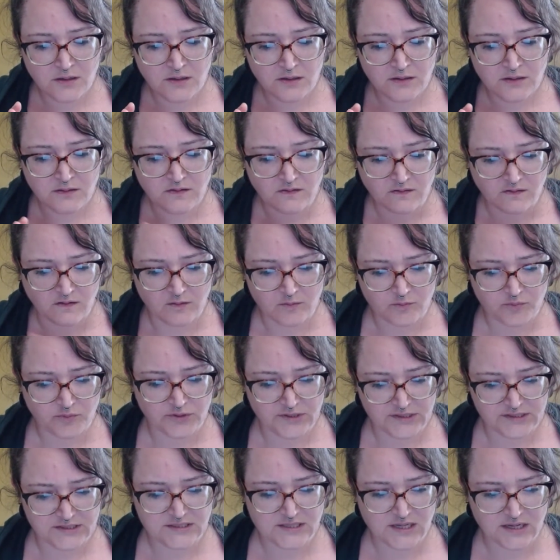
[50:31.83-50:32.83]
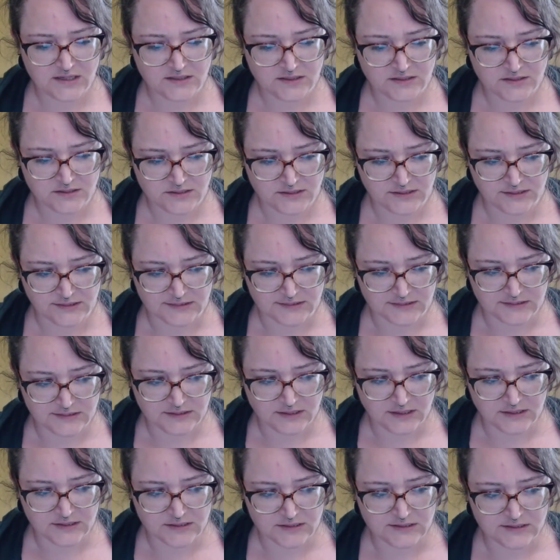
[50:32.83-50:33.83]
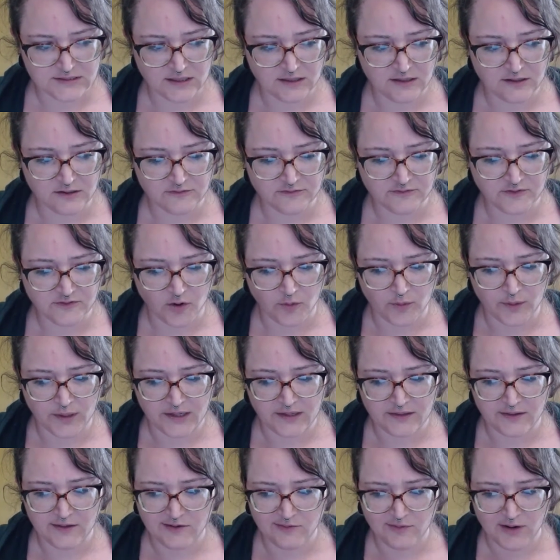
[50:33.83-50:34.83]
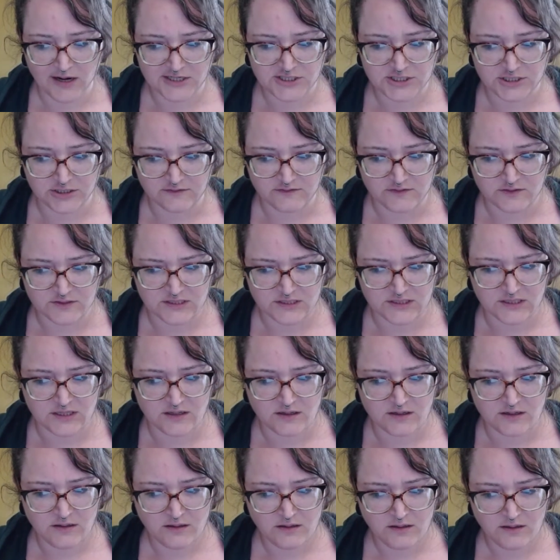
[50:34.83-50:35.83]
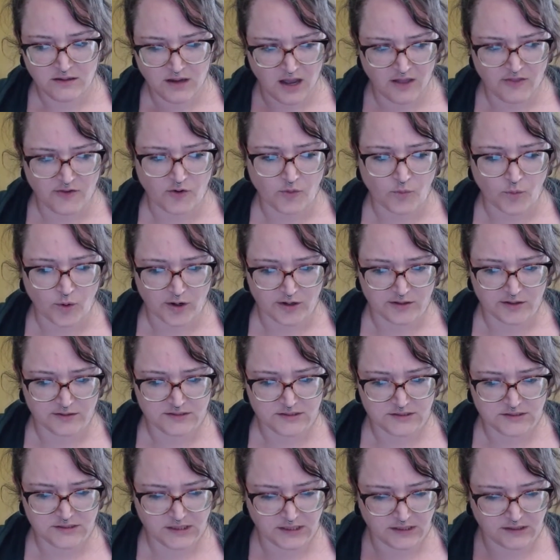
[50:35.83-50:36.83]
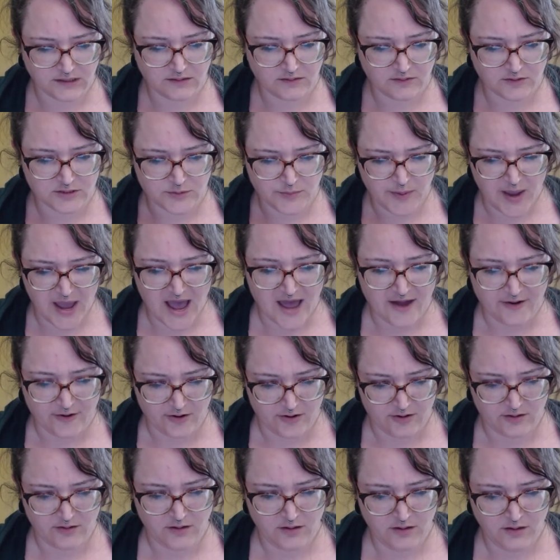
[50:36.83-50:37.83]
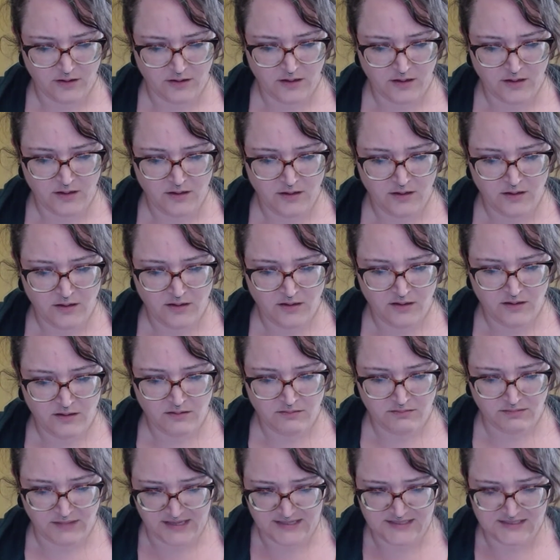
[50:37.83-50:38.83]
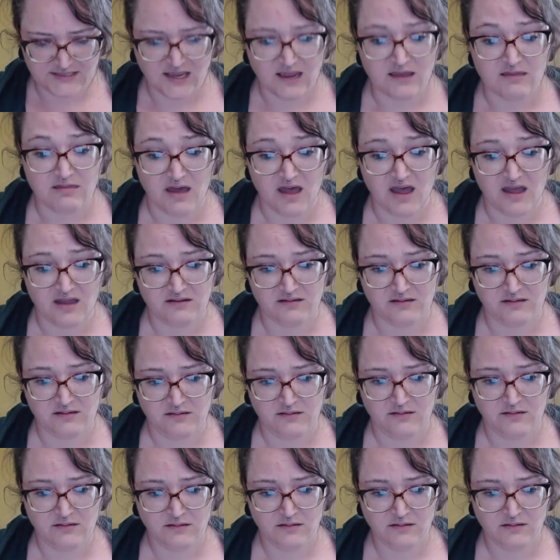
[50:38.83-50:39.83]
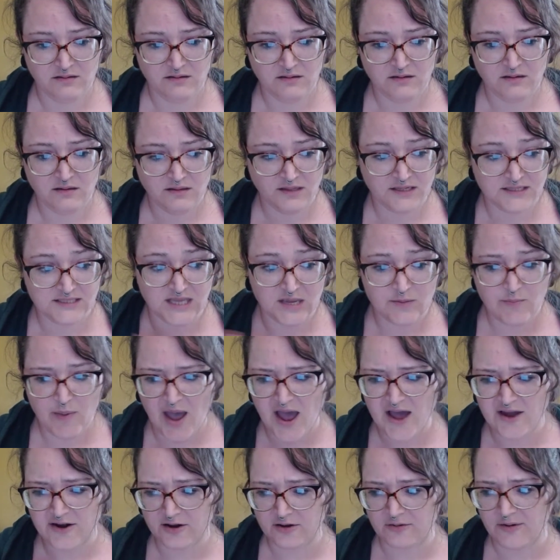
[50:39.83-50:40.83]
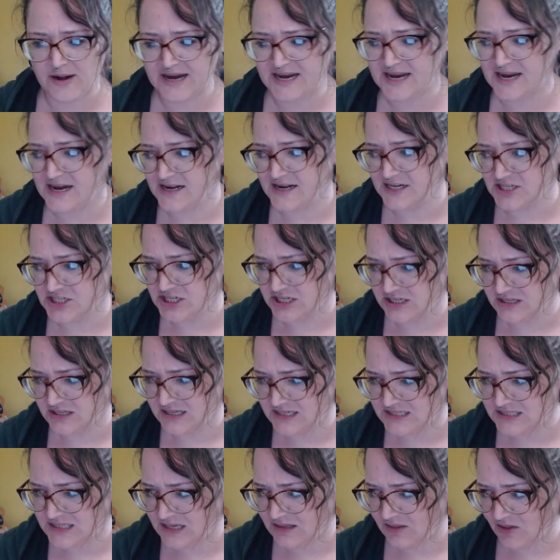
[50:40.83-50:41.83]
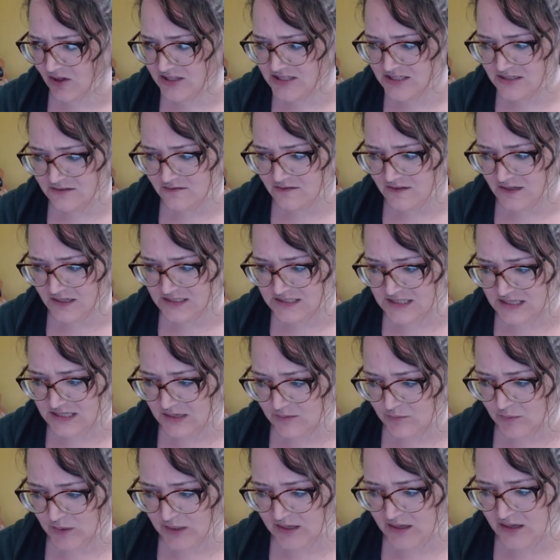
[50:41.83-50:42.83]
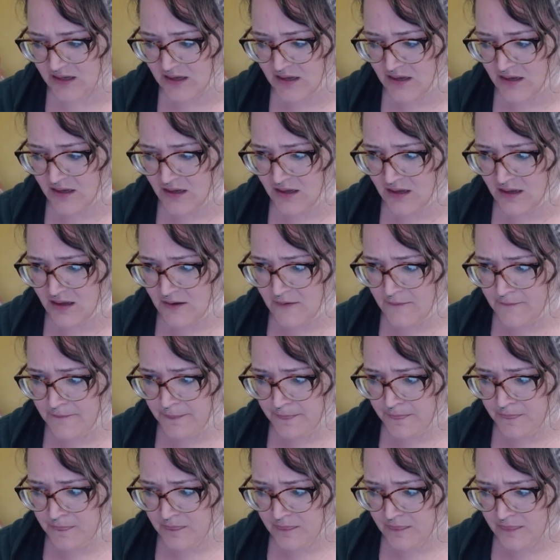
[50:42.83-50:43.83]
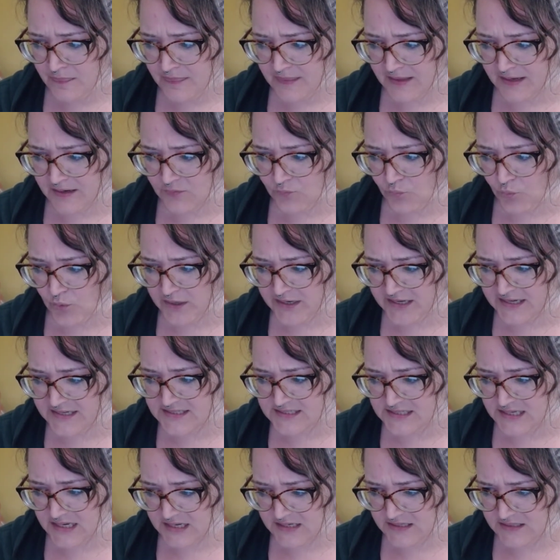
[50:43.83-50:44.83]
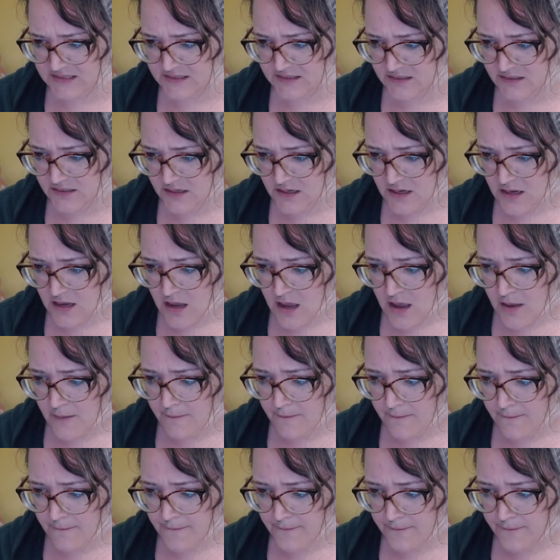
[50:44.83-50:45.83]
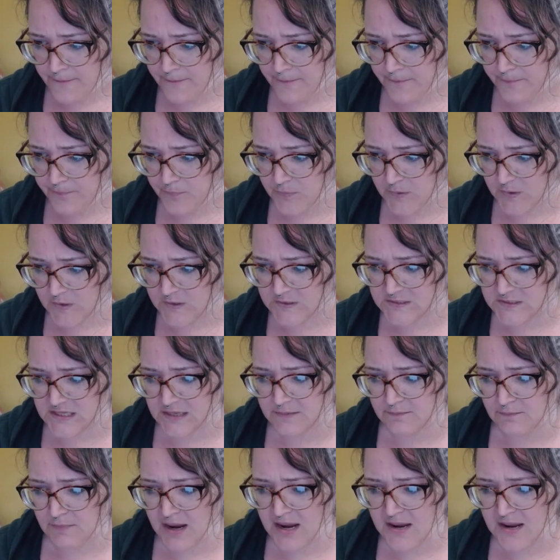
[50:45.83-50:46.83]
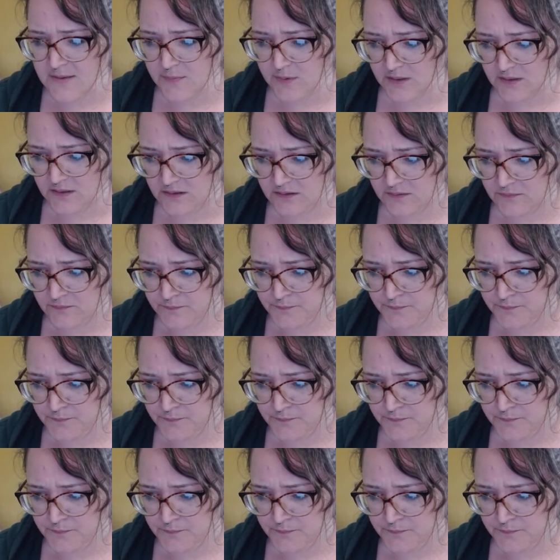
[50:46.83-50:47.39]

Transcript: to complete sentences instead of going in the direction of using other words. Like there's a pattern. They say that. They say pattern recognition. They say lots of things. And I'm like, then what is it? Because then maybe